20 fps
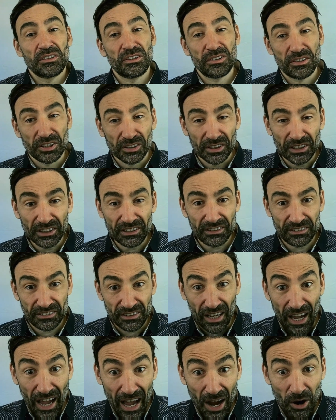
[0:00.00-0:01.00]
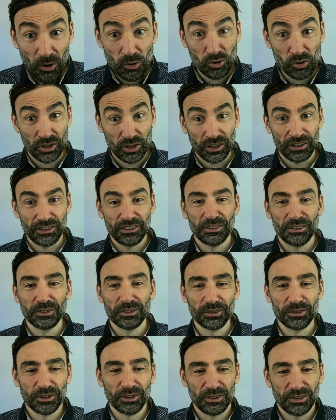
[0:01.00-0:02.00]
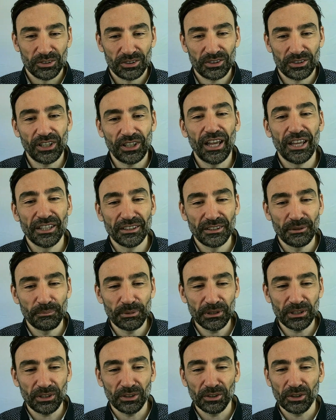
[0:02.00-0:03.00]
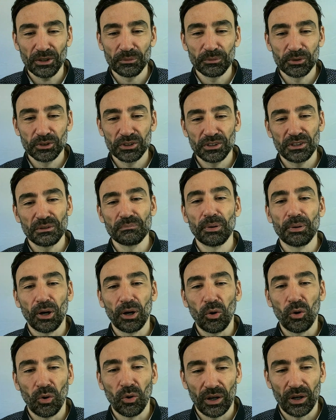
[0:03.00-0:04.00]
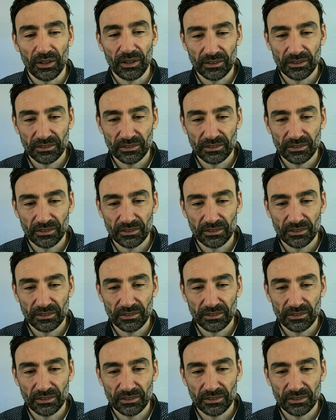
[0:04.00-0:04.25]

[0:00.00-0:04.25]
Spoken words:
3,000 euros, and the Bitcoin community broke.